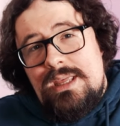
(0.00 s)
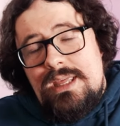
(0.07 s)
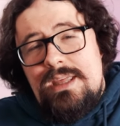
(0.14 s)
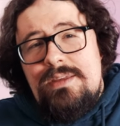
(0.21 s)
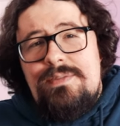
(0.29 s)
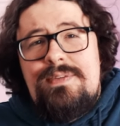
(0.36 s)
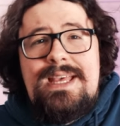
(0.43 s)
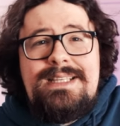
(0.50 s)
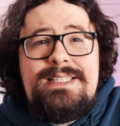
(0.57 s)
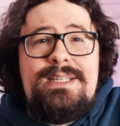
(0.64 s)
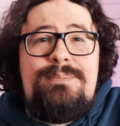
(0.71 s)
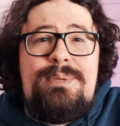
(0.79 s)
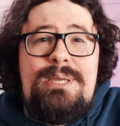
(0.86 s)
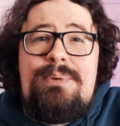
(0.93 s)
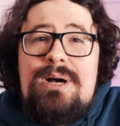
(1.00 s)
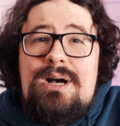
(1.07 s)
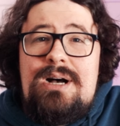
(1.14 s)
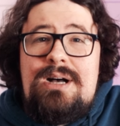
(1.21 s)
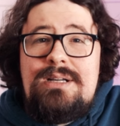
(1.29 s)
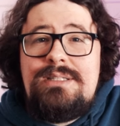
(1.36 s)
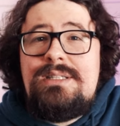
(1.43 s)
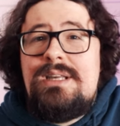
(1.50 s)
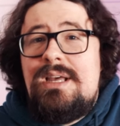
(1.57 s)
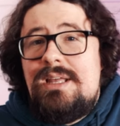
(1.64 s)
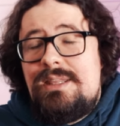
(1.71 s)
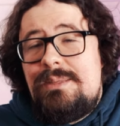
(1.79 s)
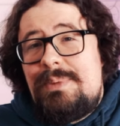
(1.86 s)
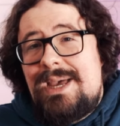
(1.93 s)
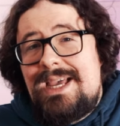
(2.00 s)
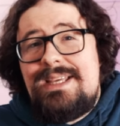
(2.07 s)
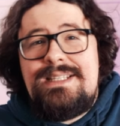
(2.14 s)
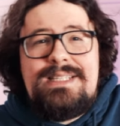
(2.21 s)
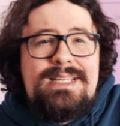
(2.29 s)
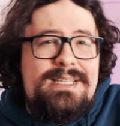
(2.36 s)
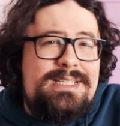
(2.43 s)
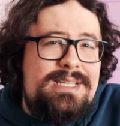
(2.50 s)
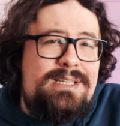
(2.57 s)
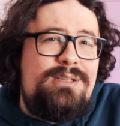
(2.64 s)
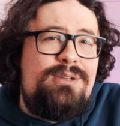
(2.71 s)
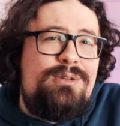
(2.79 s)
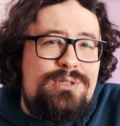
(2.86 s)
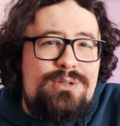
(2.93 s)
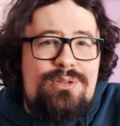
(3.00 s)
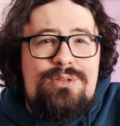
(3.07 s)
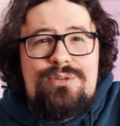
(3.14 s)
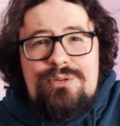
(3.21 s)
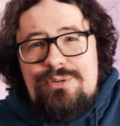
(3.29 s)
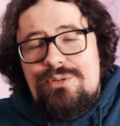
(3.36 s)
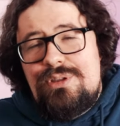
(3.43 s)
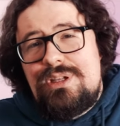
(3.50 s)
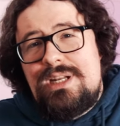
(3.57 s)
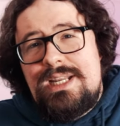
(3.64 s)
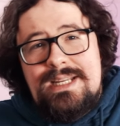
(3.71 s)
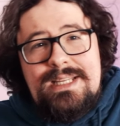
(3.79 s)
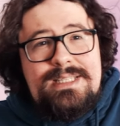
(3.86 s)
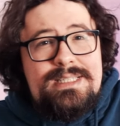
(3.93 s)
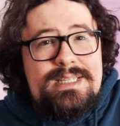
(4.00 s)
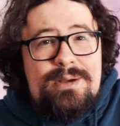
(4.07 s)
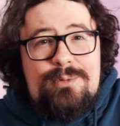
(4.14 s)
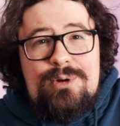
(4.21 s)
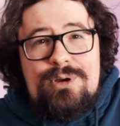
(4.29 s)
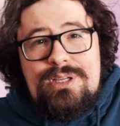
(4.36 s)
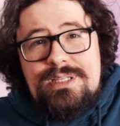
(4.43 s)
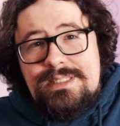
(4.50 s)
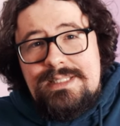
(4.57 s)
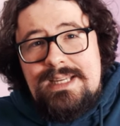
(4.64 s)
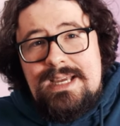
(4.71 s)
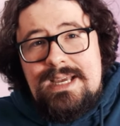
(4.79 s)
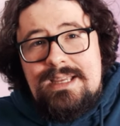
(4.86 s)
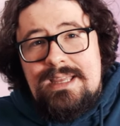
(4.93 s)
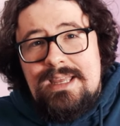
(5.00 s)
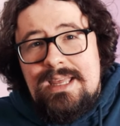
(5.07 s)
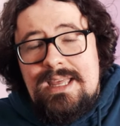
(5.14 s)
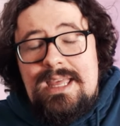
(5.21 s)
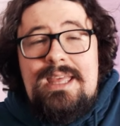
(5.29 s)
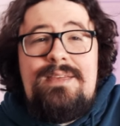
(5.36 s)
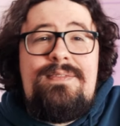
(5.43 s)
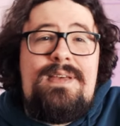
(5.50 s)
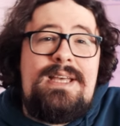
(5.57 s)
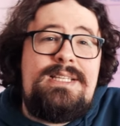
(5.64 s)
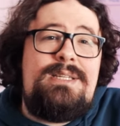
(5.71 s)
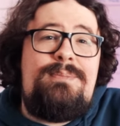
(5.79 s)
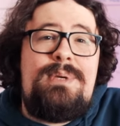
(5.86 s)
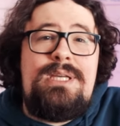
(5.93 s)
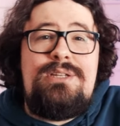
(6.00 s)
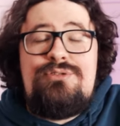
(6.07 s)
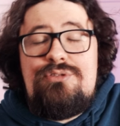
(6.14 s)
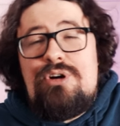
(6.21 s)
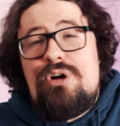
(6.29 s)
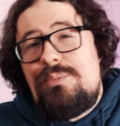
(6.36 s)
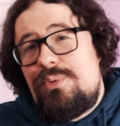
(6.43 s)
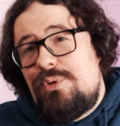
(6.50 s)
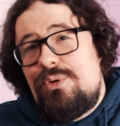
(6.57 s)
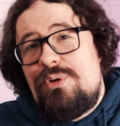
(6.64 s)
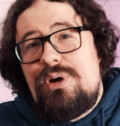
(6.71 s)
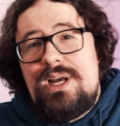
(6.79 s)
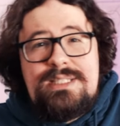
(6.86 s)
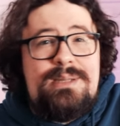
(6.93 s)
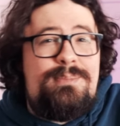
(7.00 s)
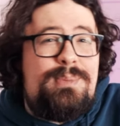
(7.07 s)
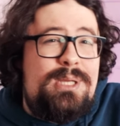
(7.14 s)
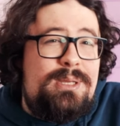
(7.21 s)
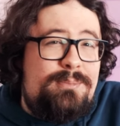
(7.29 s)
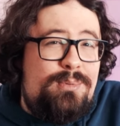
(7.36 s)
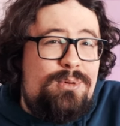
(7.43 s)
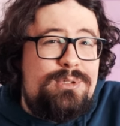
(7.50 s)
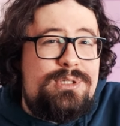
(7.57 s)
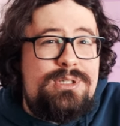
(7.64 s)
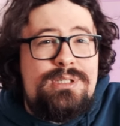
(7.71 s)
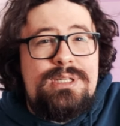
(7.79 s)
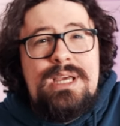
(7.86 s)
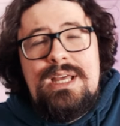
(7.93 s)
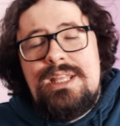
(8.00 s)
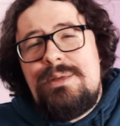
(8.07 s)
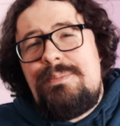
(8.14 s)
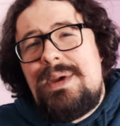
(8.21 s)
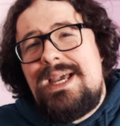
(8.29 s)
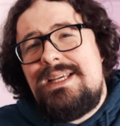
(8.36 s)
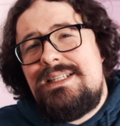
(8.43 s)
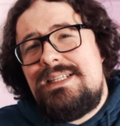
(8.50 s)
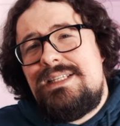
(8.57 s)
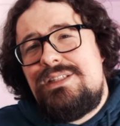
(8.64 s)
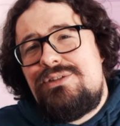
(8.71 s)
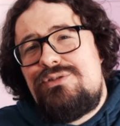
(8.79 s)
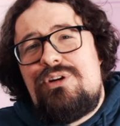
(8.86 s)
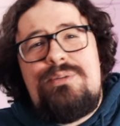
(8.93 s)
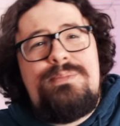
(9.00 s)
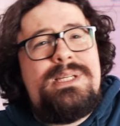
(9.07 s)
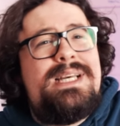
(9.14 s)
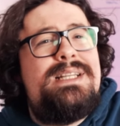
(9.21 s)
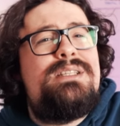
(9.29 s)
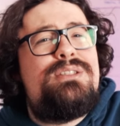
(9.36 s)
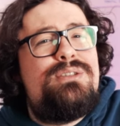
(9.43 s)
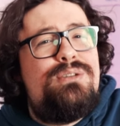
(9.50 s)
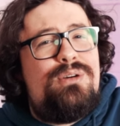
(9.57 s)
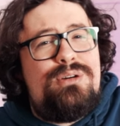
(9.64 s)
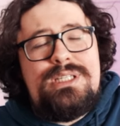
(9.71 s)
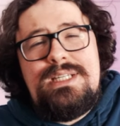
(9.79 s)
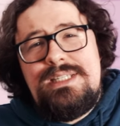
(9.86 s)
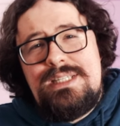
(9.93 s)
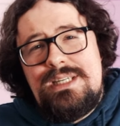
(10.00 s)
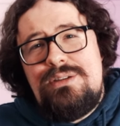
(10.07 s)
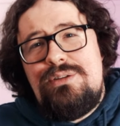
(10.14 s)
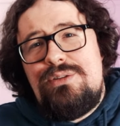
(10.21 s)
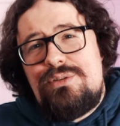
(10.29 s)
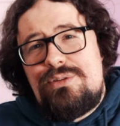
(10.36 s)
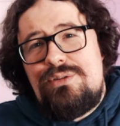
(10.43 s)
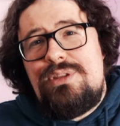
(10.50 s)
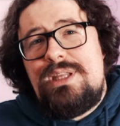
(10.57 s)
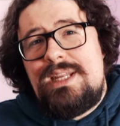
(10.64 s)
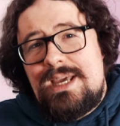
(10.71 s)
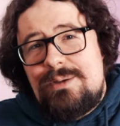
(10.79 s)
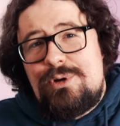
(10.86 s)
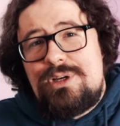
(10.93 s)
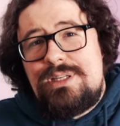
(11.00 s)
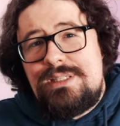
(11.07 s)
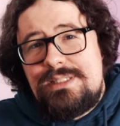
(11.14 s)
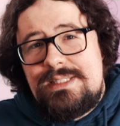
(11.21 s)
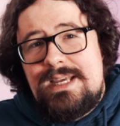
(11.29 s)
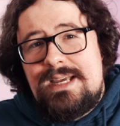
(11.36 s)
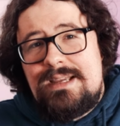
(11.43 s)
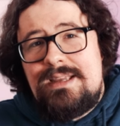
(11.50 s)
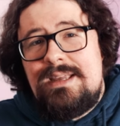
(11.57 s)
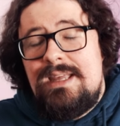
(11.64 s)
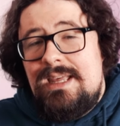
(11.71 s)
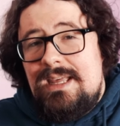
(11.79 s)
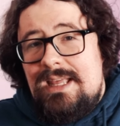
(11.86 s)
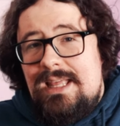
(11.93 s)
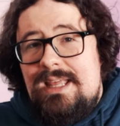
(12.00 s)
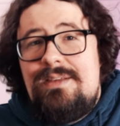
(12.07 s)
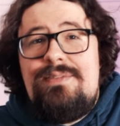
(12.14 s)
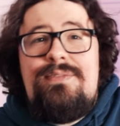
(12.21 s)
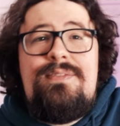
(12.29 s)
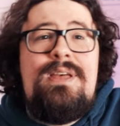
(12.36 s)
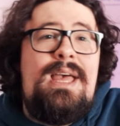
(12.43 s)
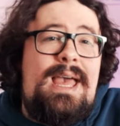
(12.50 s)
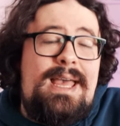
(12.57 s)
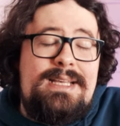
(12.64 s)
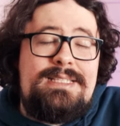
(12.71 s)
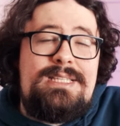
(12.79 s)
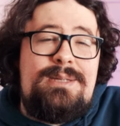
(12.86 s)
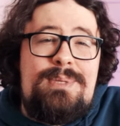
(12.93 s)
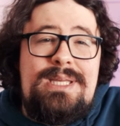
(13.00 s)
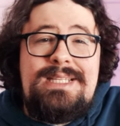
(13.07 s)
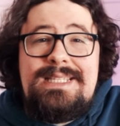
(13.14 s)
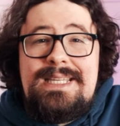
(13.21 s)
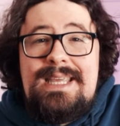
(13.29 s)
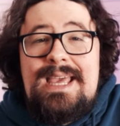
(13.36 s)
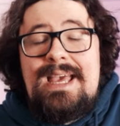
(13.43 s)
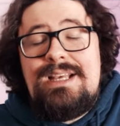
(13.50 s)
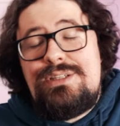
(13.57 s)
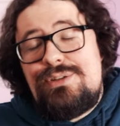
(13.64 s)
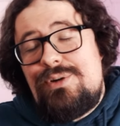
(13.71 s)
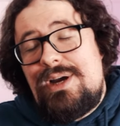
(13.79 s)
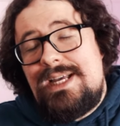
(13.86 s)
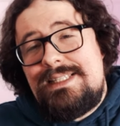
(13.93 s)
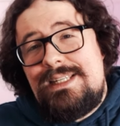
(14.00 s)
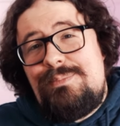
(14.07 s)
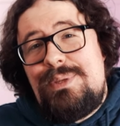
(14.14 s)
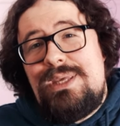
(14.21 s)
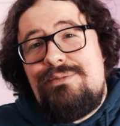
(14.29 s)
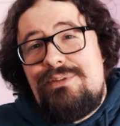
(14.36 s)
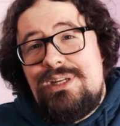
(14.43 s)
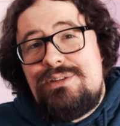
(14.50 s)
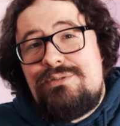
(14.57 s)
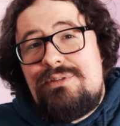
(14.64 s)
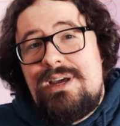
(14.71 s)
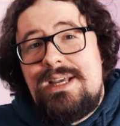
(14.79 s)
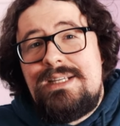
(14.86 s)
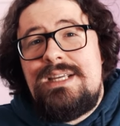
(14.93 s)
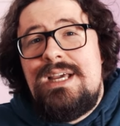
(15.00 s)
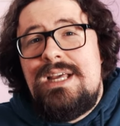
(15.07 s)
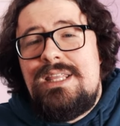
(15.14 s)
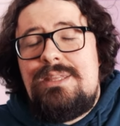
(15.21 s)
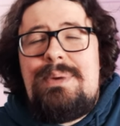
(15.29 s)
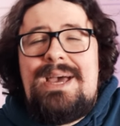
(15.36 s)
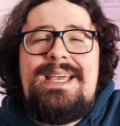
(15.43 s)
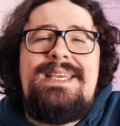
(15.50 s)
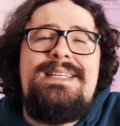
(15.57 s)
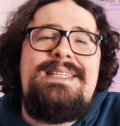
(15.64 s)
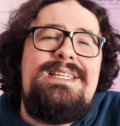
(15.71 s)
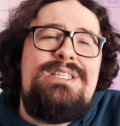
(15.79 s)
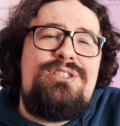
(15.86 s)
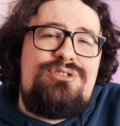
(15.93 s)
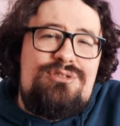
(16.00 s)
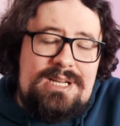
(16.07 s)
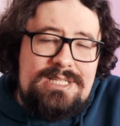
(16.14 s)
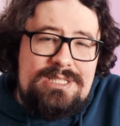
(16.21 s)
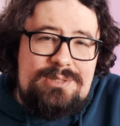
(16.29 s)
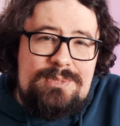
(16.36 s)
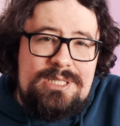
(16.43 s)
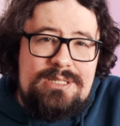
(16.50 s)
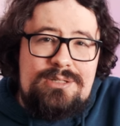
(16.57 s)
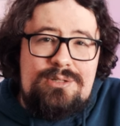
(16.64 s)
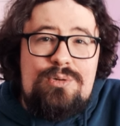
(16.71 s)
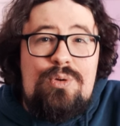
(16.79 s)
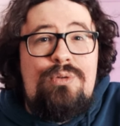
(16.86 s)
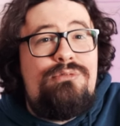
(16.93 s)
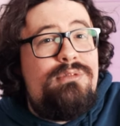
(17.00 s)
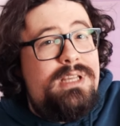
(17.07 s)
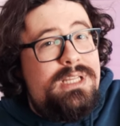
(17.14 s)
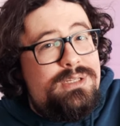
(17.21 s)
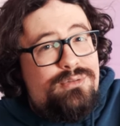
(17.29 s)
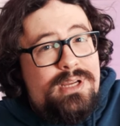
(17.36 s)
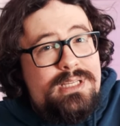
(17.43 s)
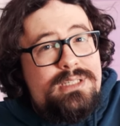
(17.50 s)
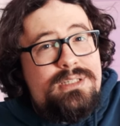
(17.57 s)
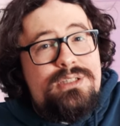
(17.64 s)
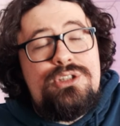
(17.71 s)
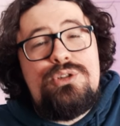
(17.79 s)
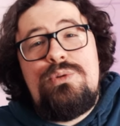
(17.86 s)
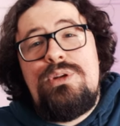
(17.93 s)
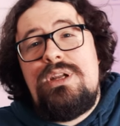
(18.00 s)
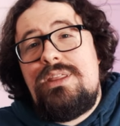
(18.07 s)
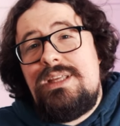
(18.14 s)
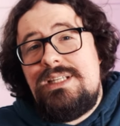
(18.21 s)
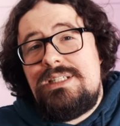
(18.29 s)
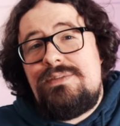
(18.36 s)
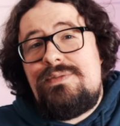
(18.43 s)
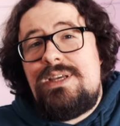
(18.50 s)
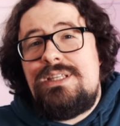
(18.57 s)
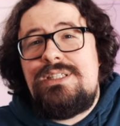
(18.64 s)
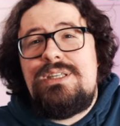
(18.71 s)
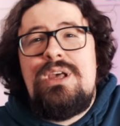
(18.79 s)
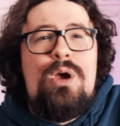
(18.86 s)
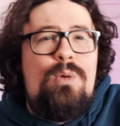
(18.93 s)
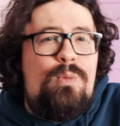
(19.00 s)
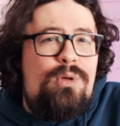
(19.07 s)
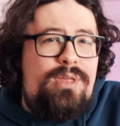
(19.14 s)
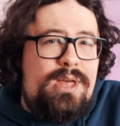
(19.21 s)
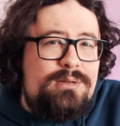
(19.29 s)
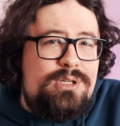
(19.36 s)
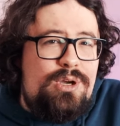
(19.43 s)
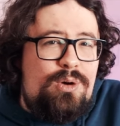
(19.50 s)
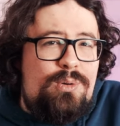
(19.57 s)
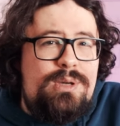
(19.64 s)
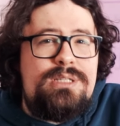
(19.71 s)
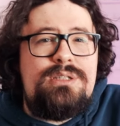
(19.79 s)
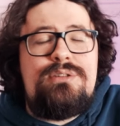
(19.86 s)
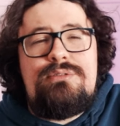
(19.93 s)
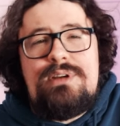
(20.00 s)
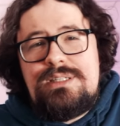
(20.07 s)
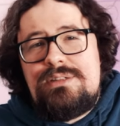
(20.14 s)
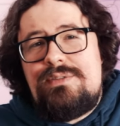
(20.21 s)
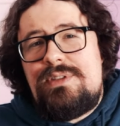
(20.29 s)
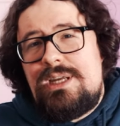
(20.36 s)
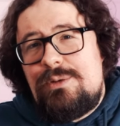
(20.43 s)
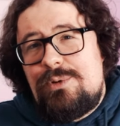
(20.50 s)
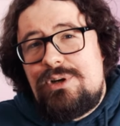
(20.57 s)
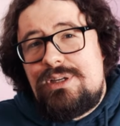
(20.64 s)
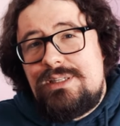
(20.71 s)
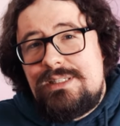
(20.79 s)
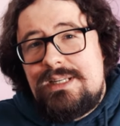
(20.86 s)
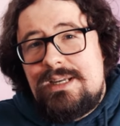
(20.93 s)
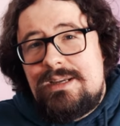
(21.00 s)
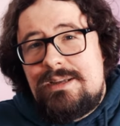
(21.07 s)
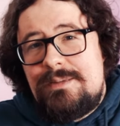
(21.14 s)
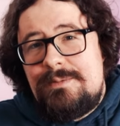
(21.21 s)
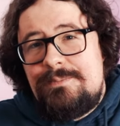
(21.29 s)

If XDP pass, the packet continues through the Linux networking stack. If XDP drop or XDP aborted, the packet is dropped and does not continue through the networking stack. If XDP TX or XDP redirect, the packet is transmitted or redirected to another interface without going to the rest of the networking stack.